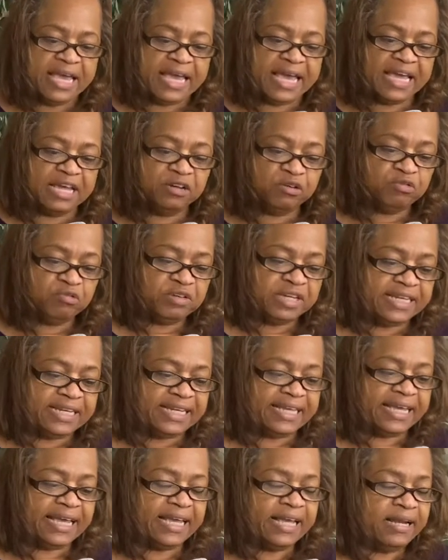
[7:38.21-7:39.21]
in
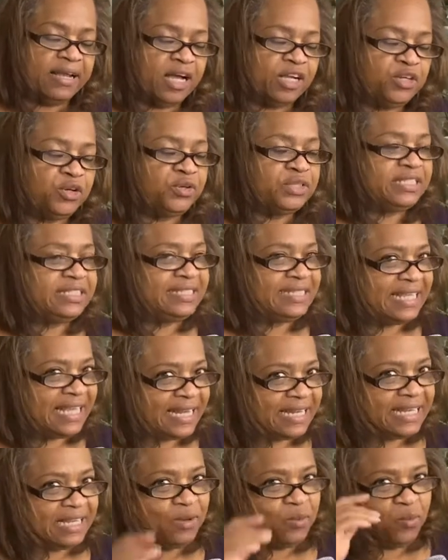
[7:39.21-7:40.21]
reading and
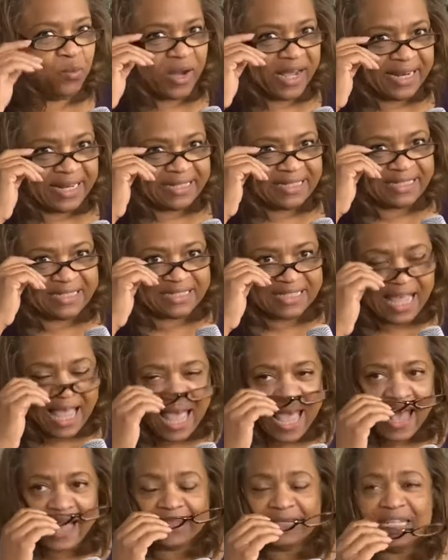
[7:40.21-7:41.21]
understanding what it
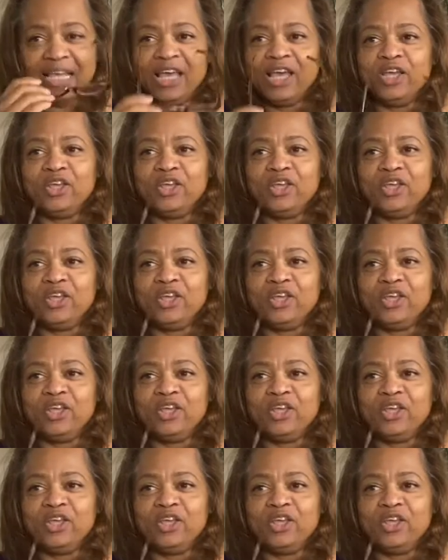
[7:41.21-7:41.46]
says.